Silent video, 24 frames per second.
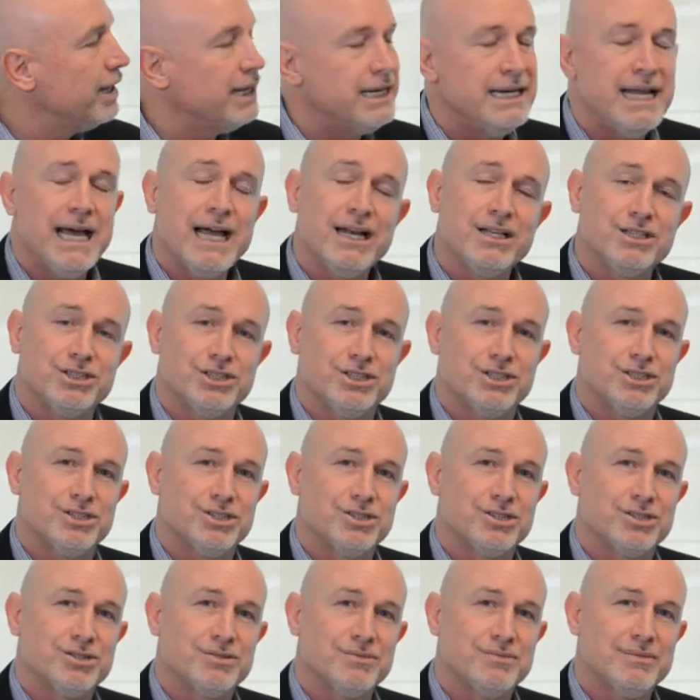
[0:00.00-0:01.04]

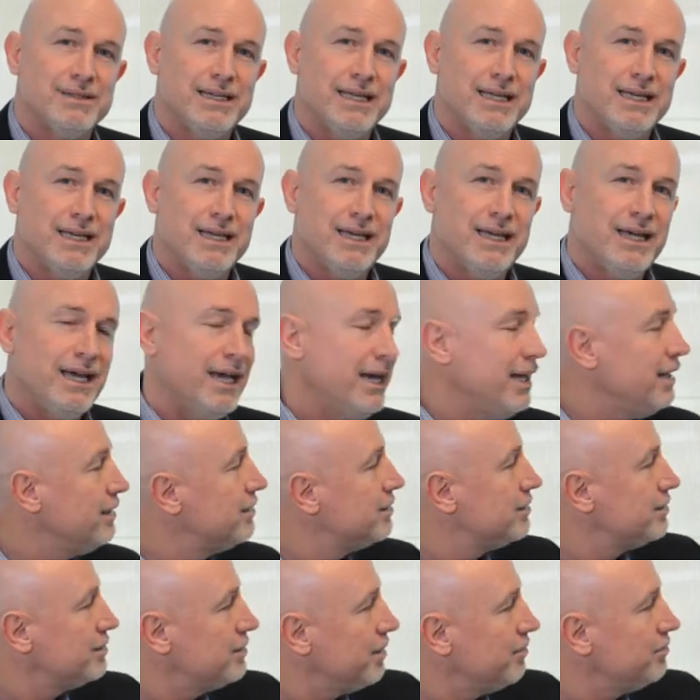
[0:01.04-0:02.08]
analysis.
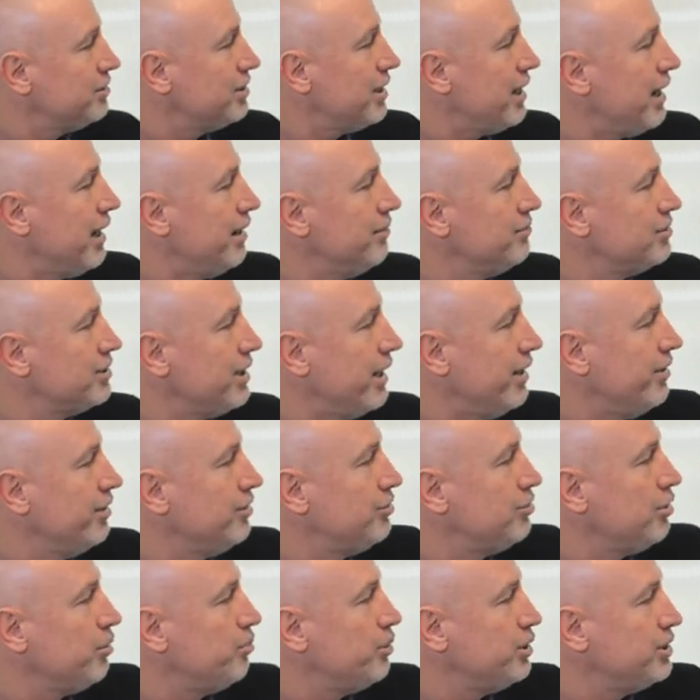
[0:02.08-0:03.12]
And sometimes our
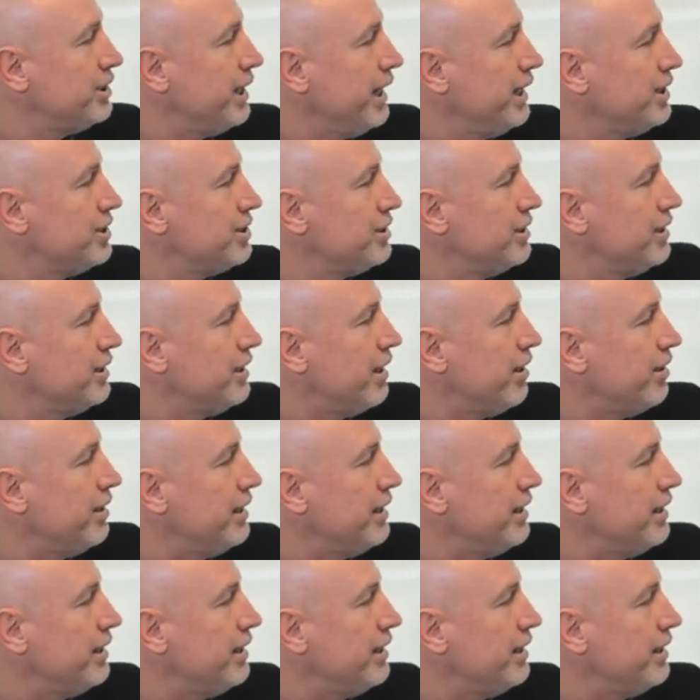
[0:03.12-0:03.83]
interpretation and our